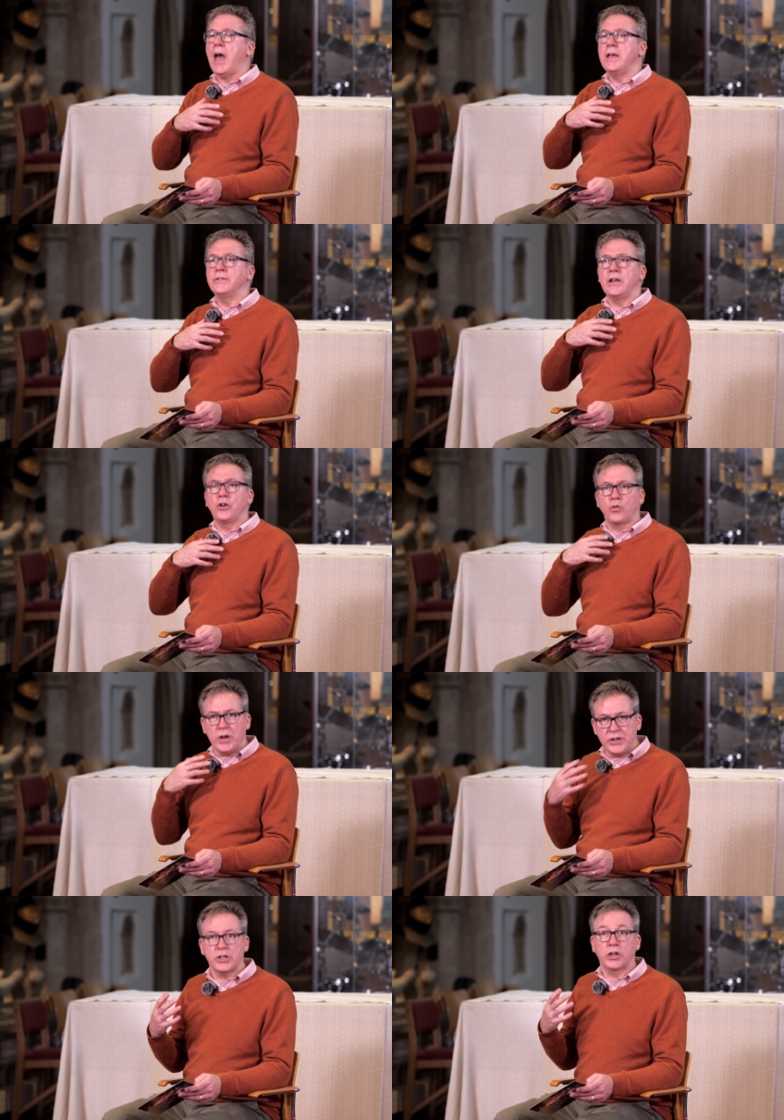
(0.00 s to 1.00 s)
it's
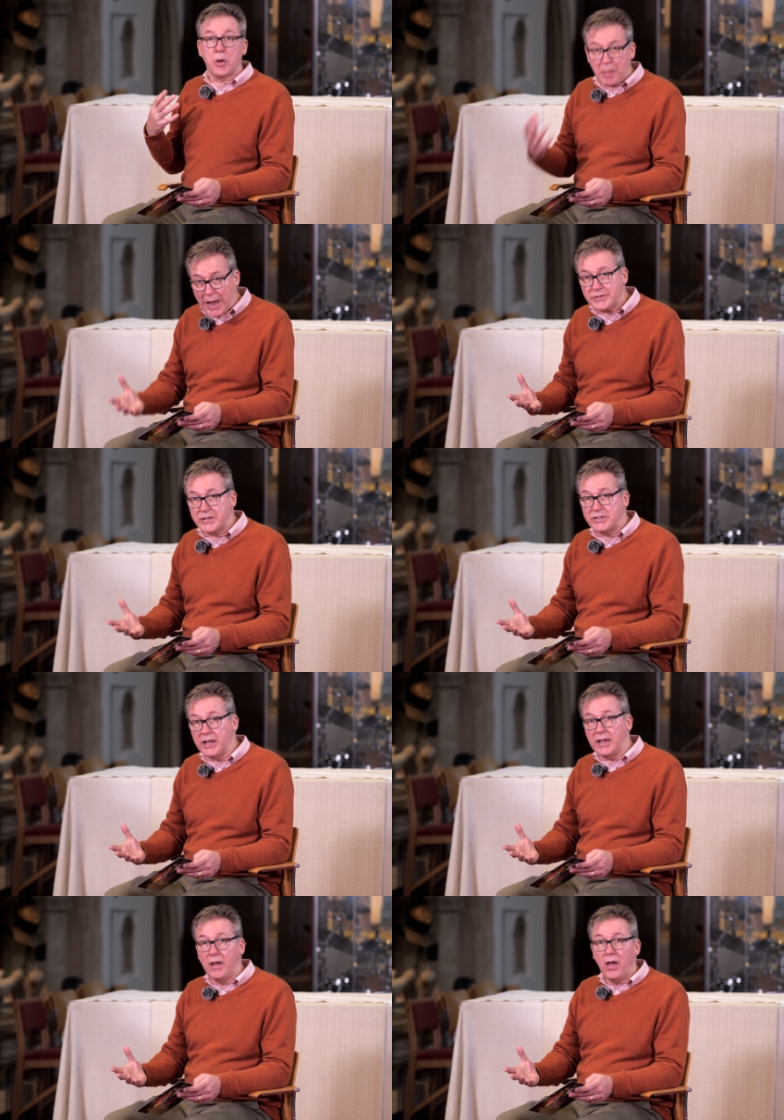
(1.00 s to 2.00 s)
increased the
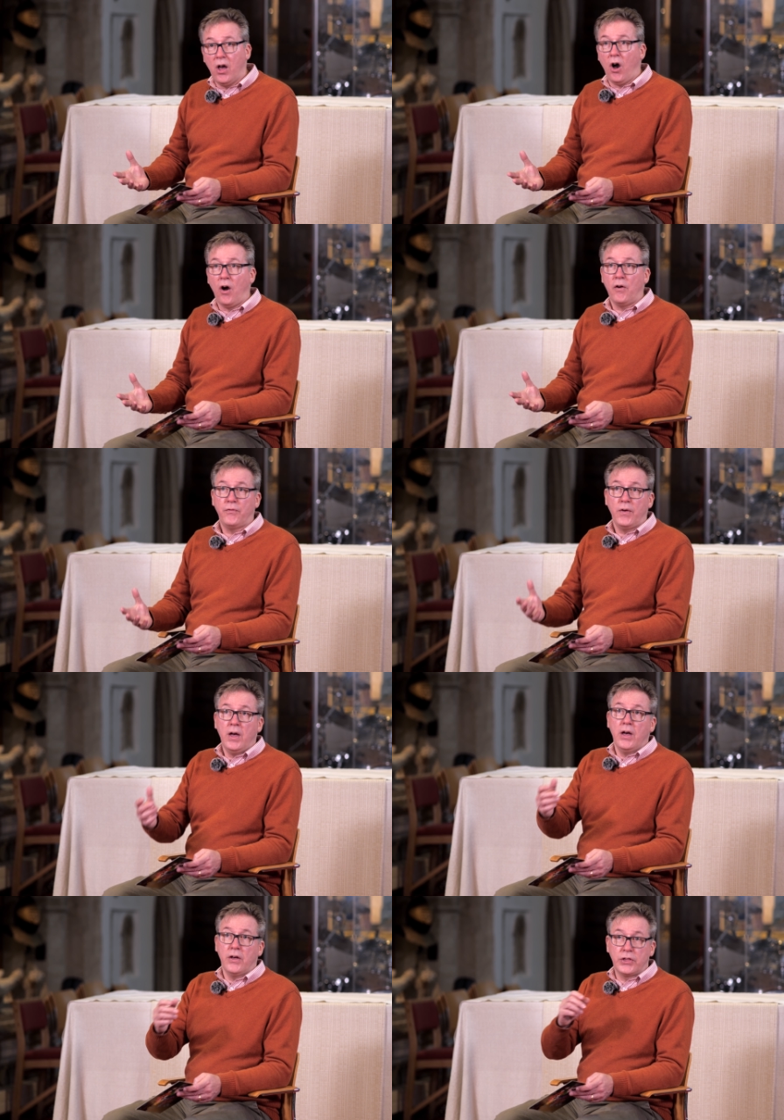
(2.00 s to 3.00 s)
capacity of
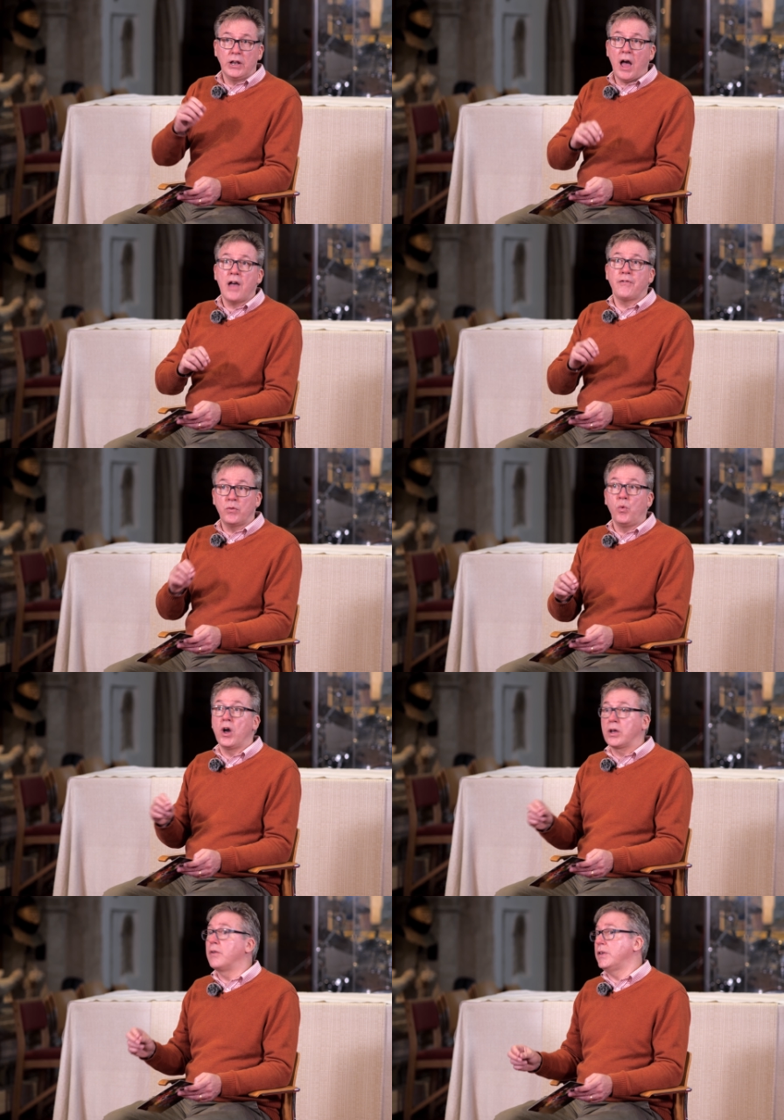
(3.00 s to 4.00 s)
the life and
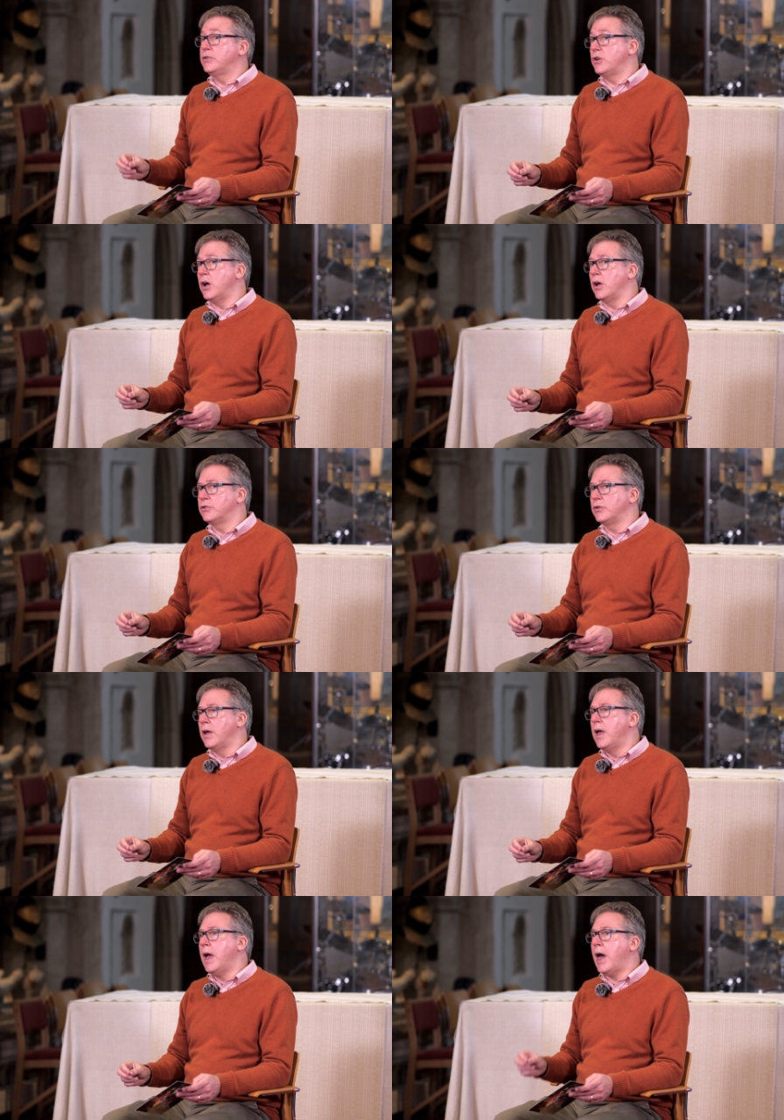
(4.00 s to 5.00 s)
work of this church.
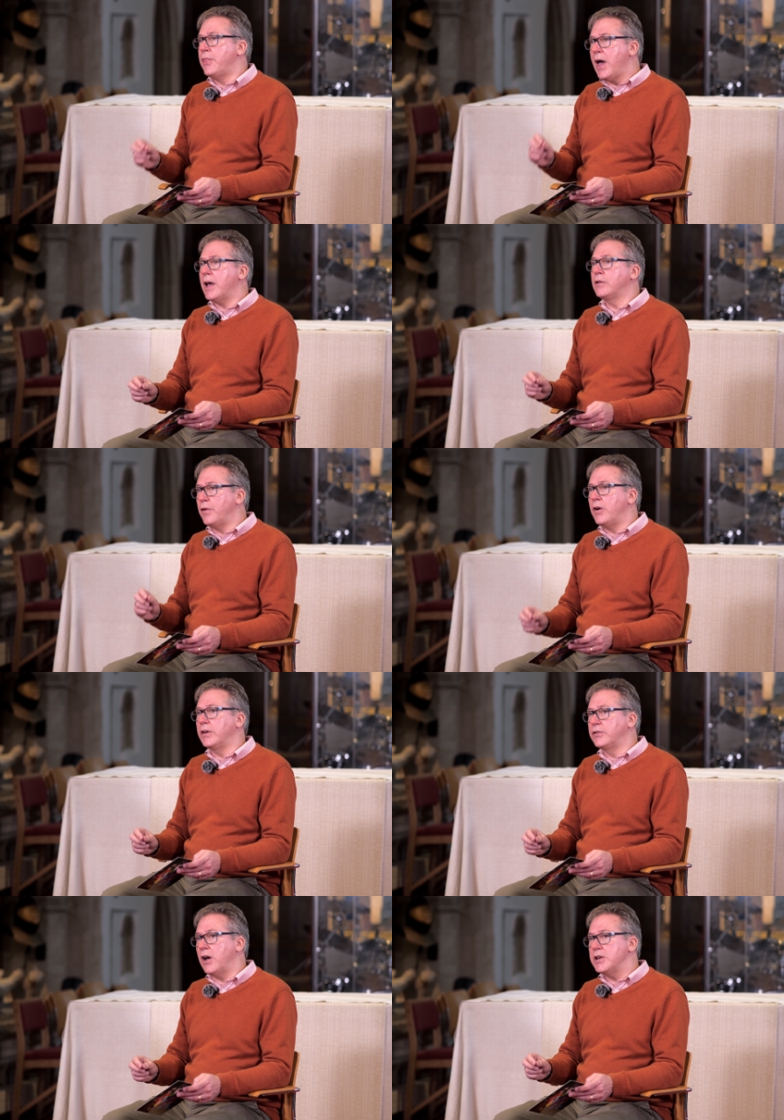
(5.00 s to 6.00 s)
And that's very
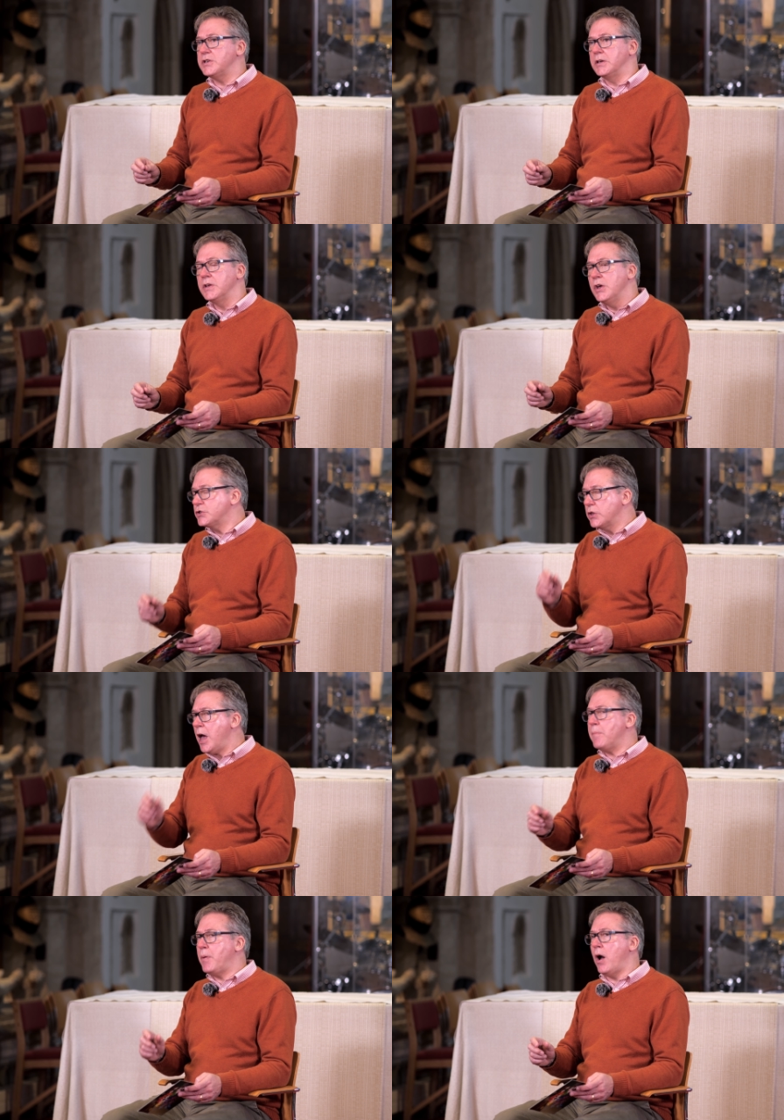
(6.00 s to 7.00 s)
exciting. So,
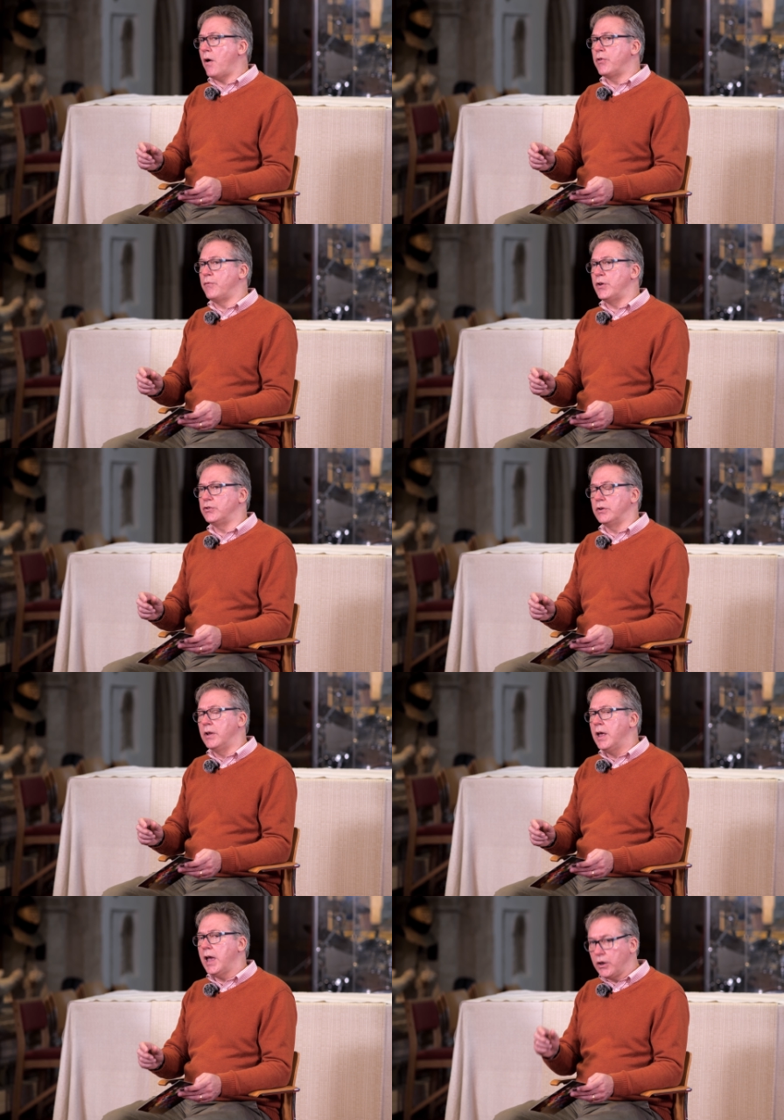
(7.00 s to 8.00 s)
that part of the
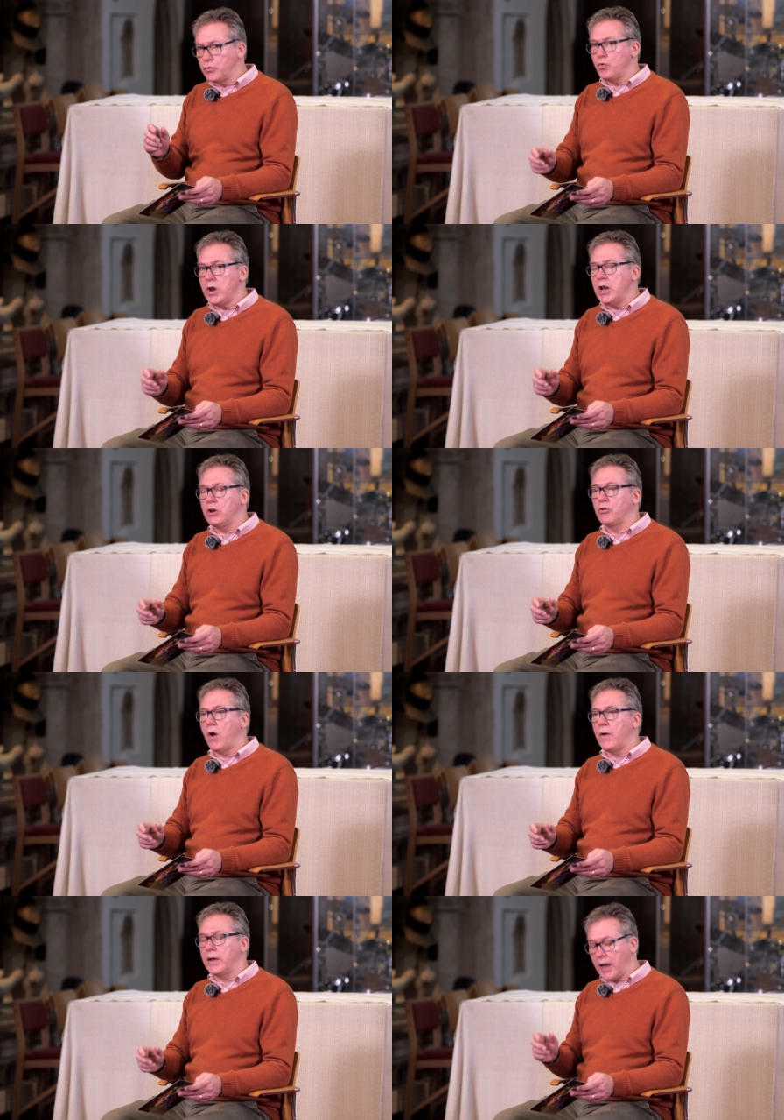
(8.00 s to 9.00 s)
vision is really
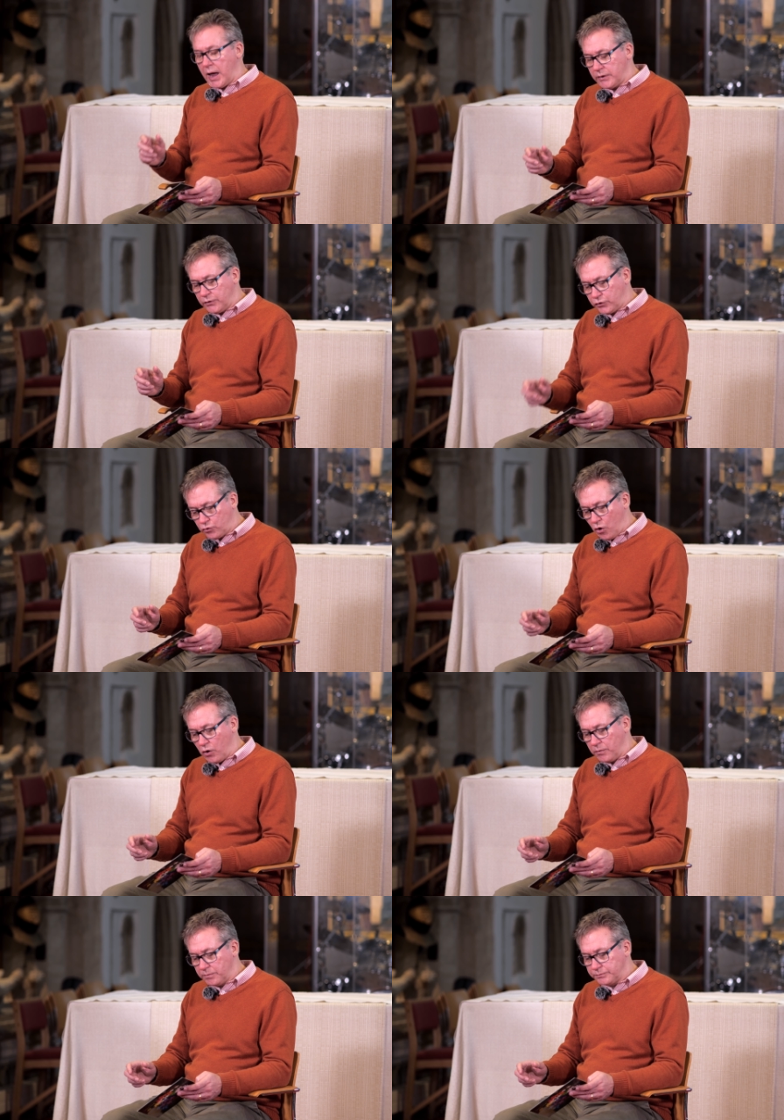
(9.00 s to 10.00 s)
growing and is
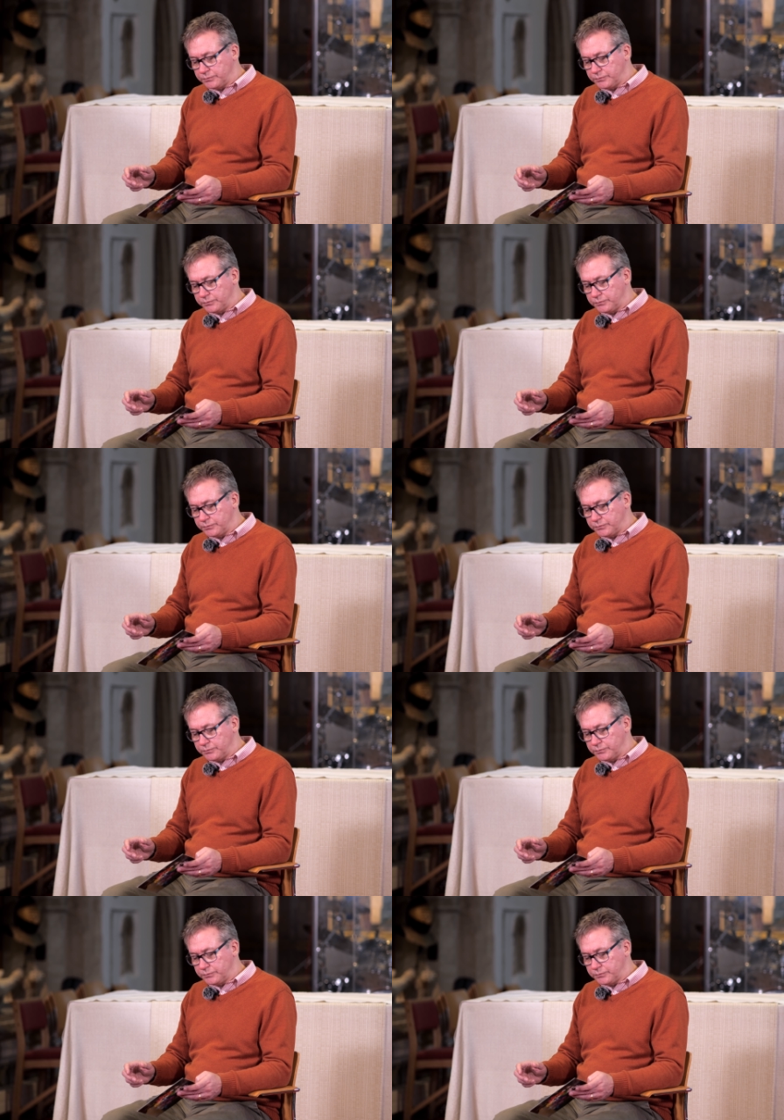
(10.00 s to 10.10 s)
strong.